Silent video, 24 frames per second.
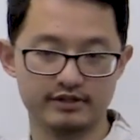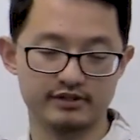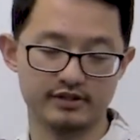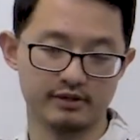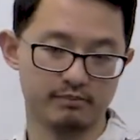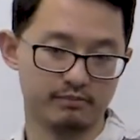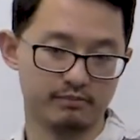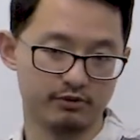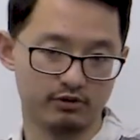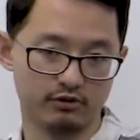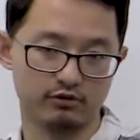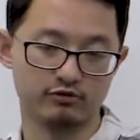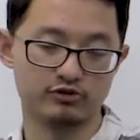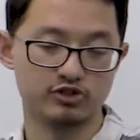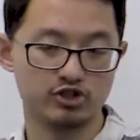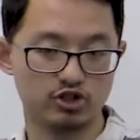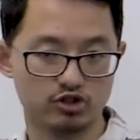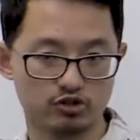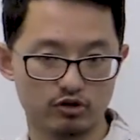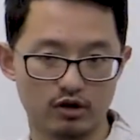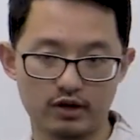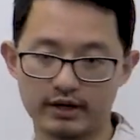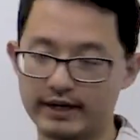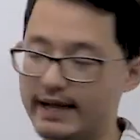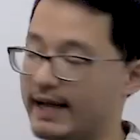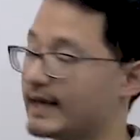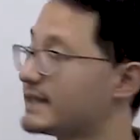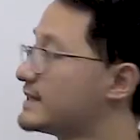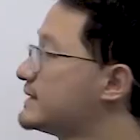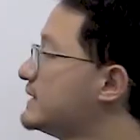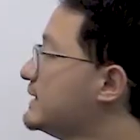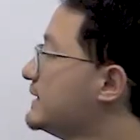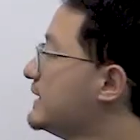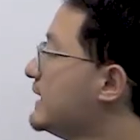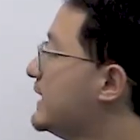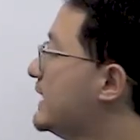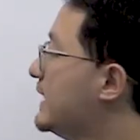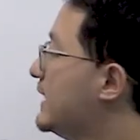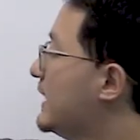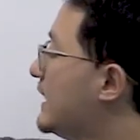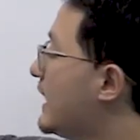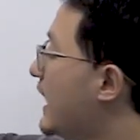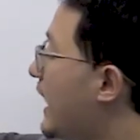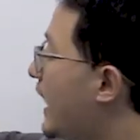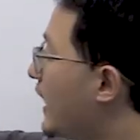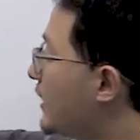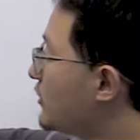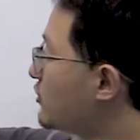the typical strong acid.
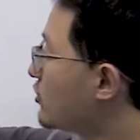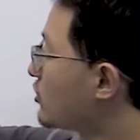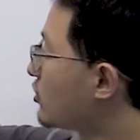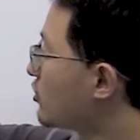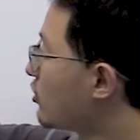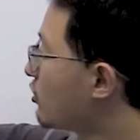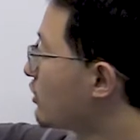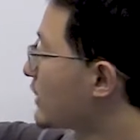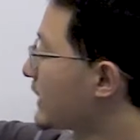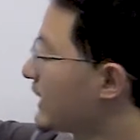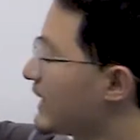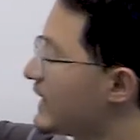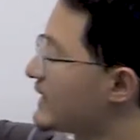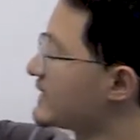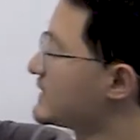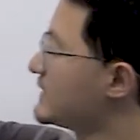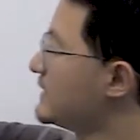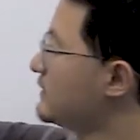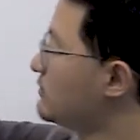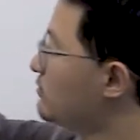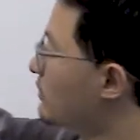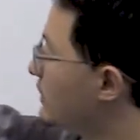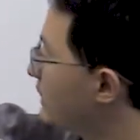Hydrochloric acid,